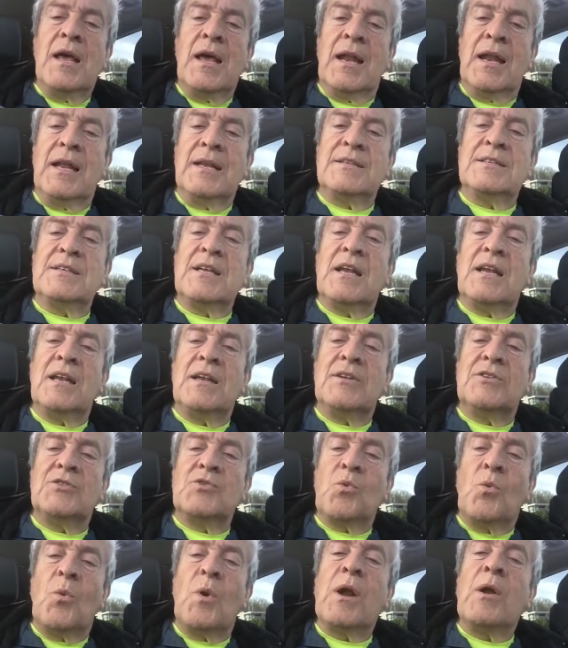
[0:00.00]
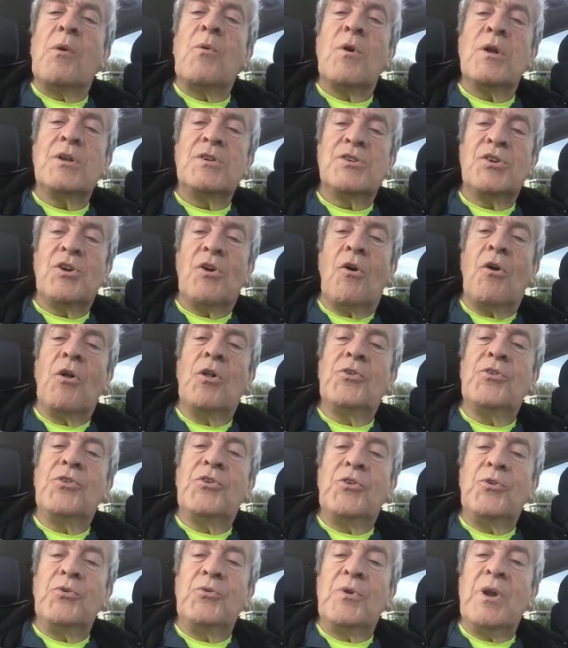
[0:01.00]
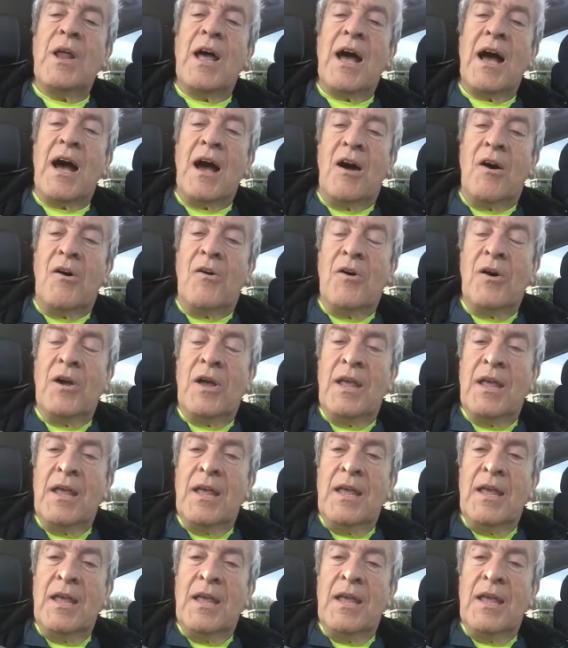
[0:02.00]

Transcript: And I said, so what I want you all to do now